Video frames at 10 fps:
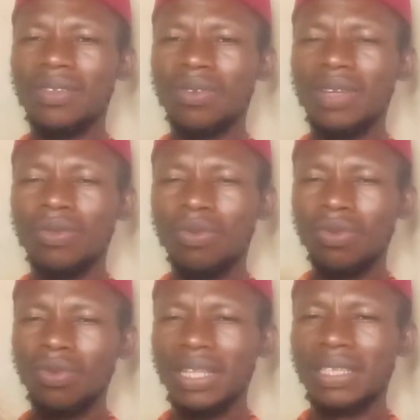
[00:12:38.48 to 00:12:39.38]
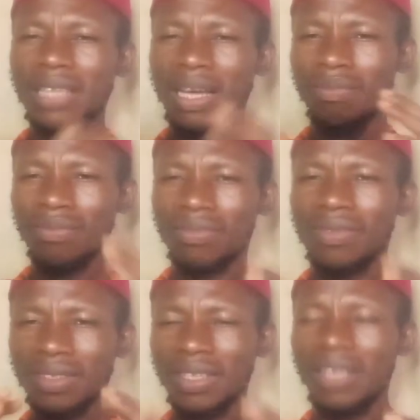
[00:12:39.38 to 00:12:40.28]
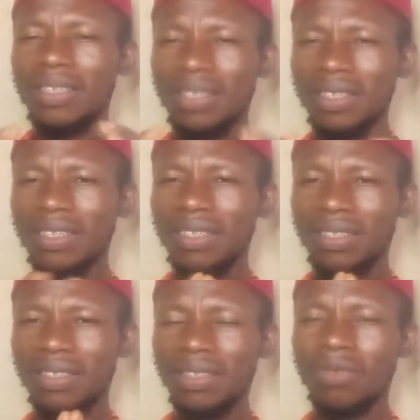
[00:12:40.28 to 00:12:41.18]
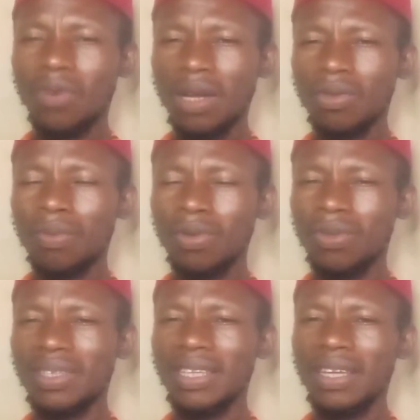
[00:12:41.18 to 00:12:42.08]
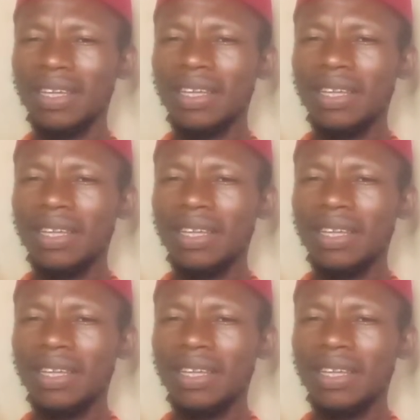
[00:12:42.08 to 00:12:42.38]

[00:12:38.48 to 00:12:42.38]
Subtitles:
So that we'll know that I'm saying what I'm supposed to say.